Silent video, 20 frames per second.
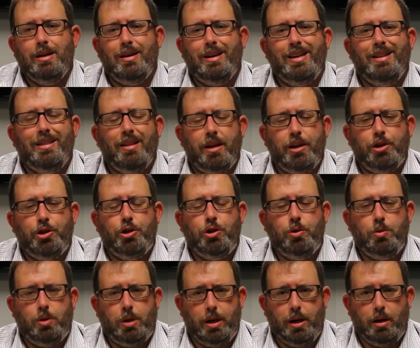unless you
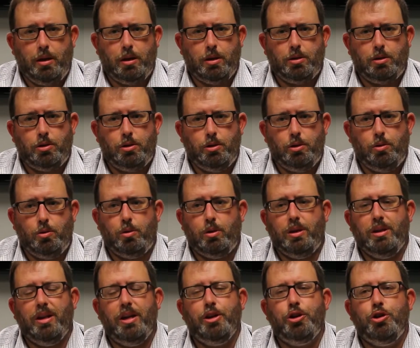tell us to, or
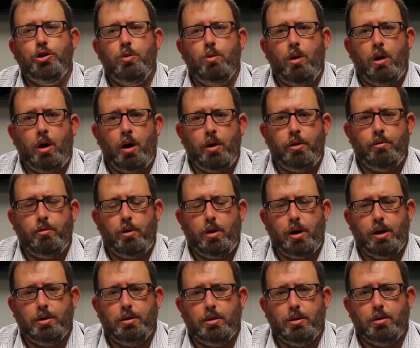unless you
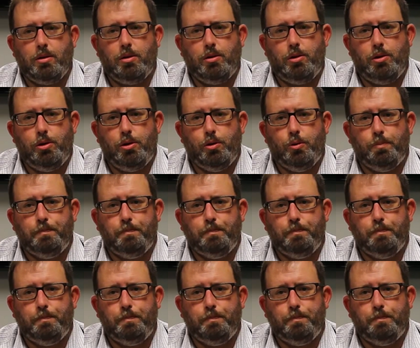authorize us to.